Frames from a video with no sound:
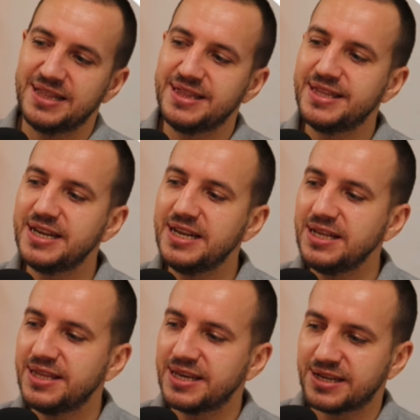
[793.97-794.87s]

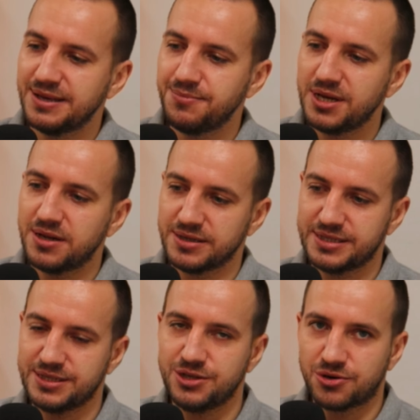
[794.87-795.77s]
deleting the meals
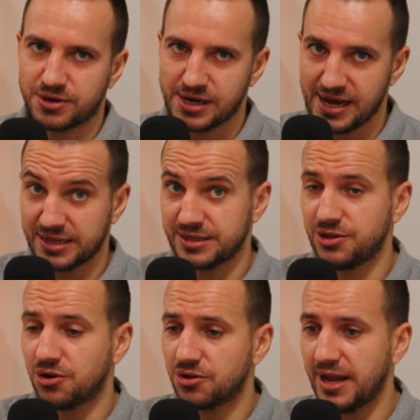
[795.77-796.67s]
your clients
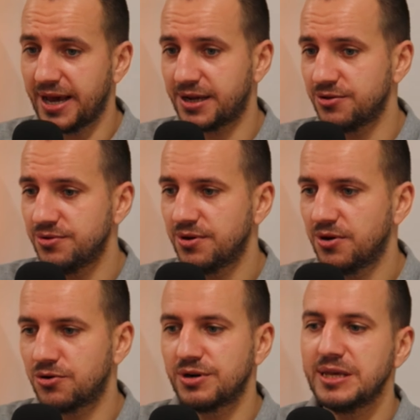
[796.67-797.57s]
don't like to,
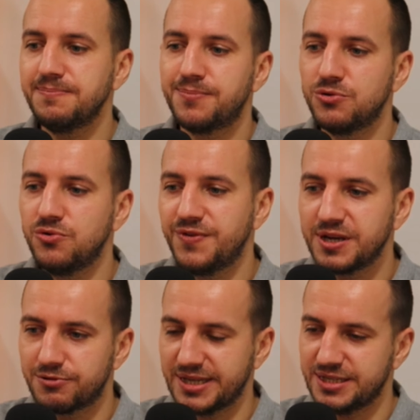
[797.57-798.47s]
or improving
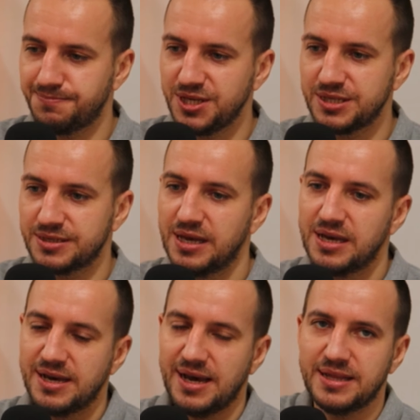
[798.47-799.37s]
recipes.
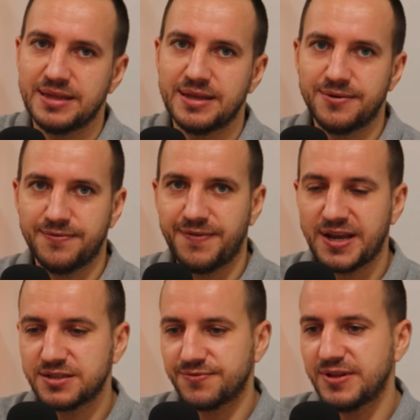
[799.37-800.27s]
And
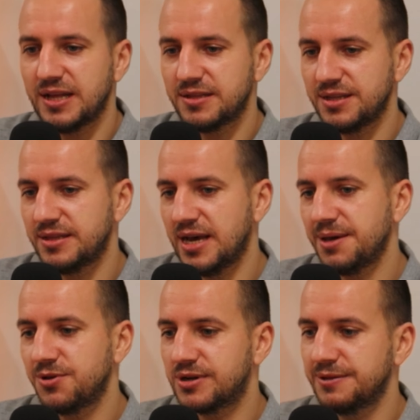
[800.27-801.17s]
thanks of that, in time
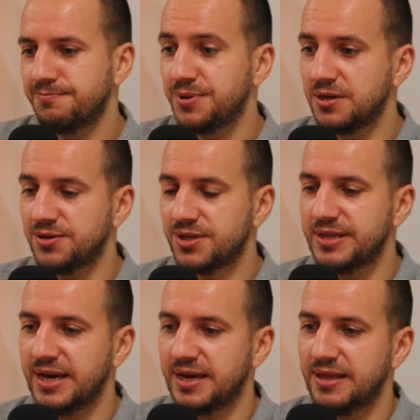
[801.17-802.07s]
you can build
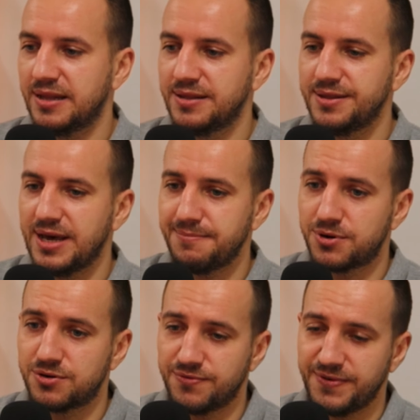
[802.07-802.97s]
the
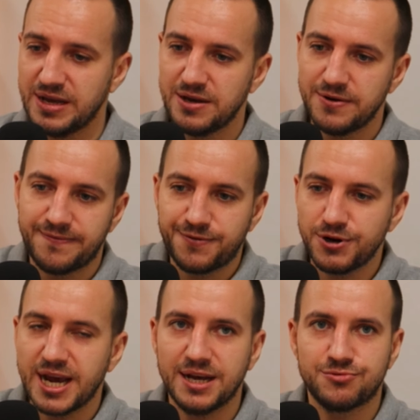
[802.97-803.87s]
number of
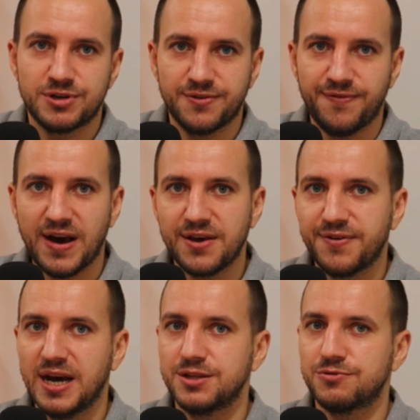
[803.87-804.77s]
300,
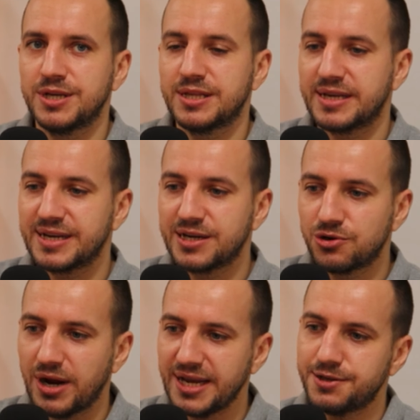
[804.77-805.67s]
500
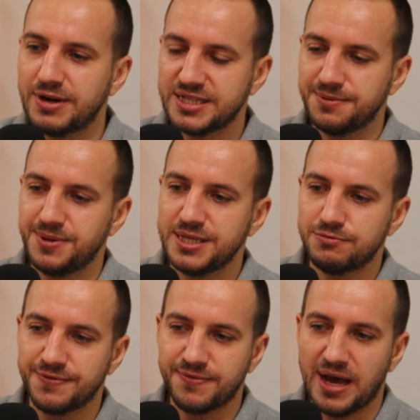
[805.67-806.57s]
great recipes
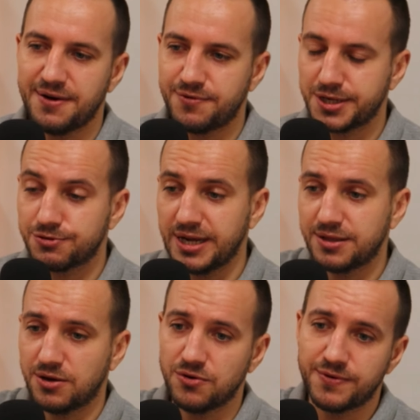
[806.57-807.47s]
with average rate
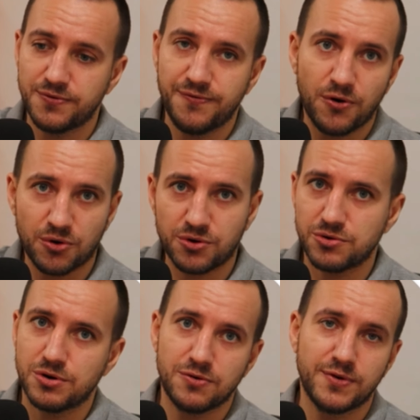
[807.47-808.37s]
over 4
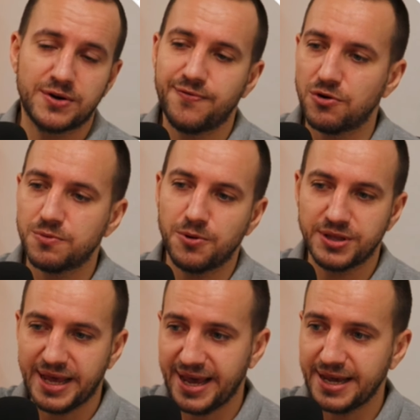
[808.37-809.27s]
or over
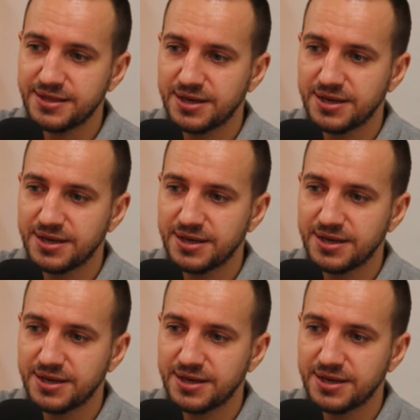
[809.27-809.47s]
4.8.